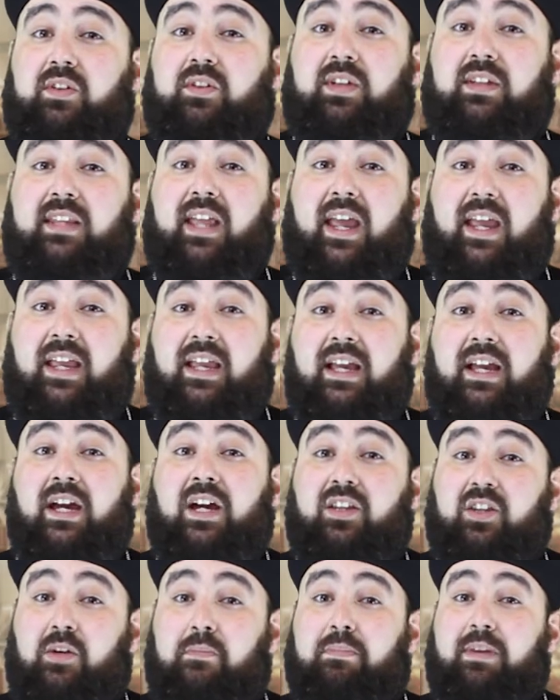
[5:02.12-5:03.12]
today
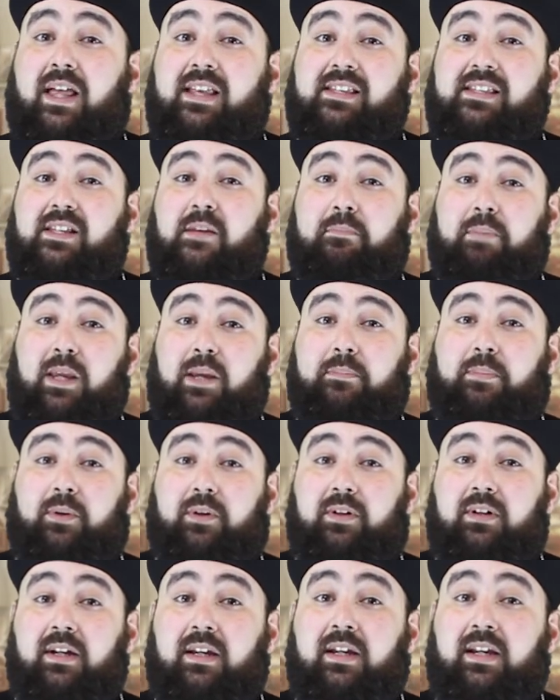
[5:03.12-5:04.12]
to bless the
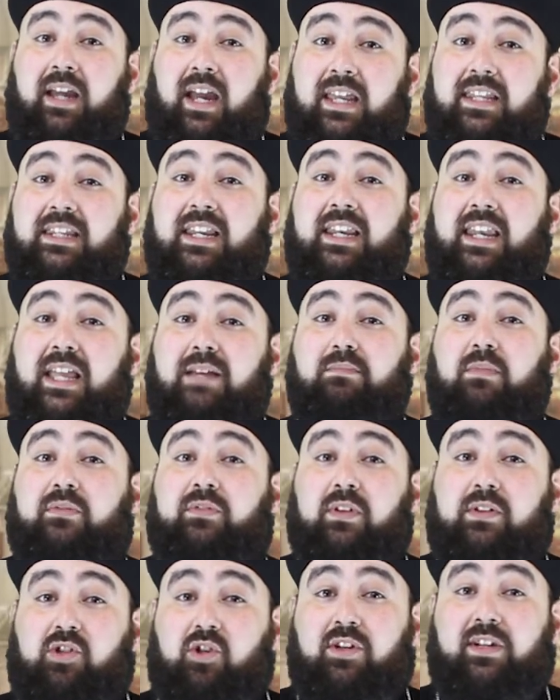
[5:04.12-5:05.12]
people in the name
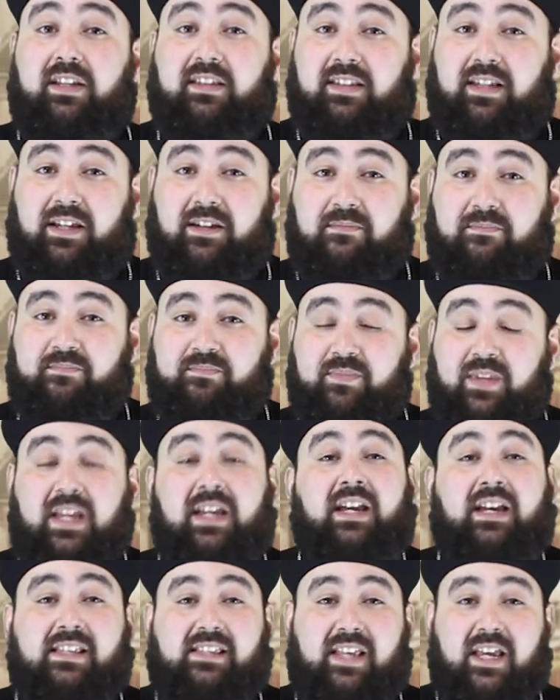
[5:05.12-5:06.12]
of the Trinity.
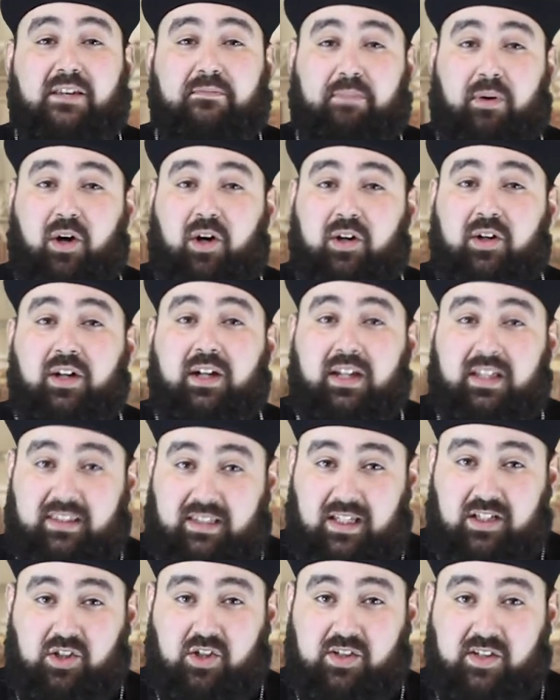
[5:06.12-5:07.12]
St. Paul
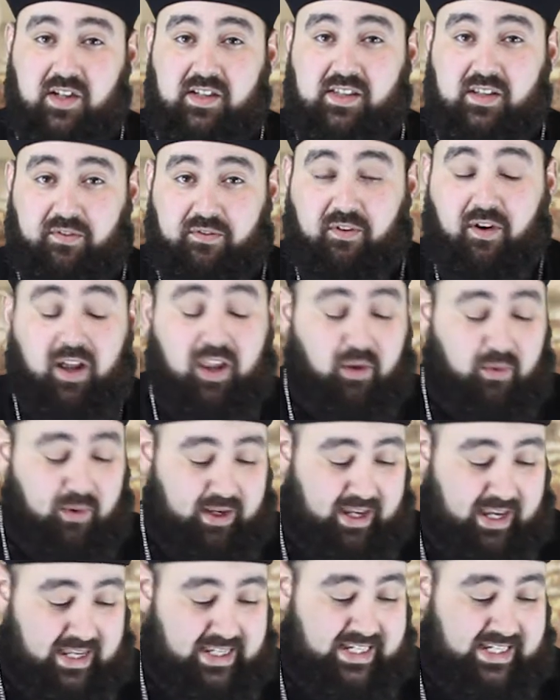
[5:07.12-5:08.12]
teaches us the
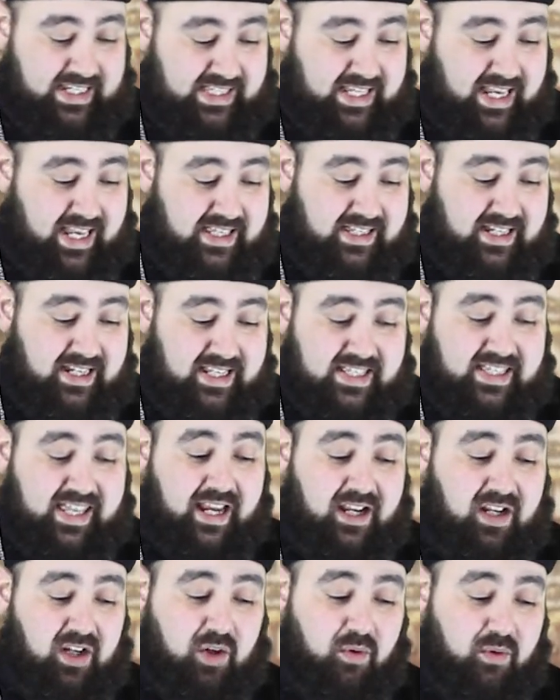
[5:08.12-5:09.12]
following, and he says in
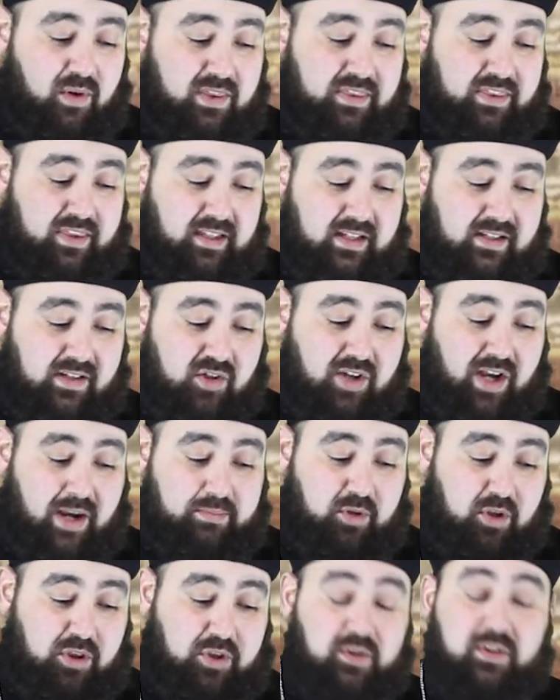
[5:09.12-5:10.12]
2 Corinthians
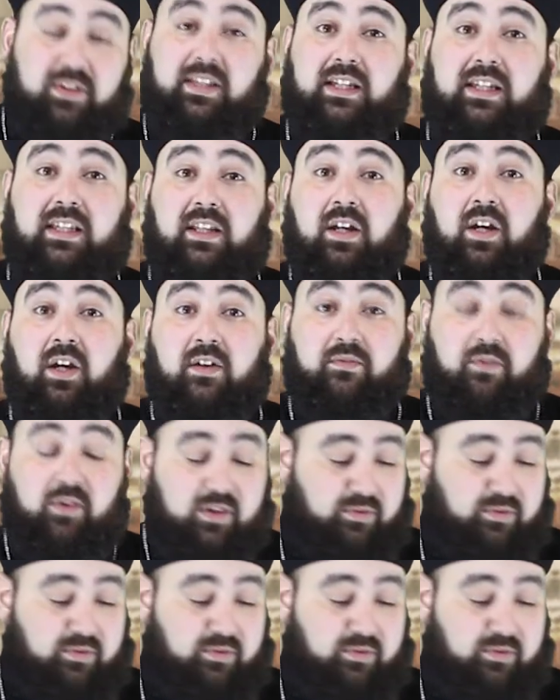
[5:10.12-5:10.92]
chapter 13, verse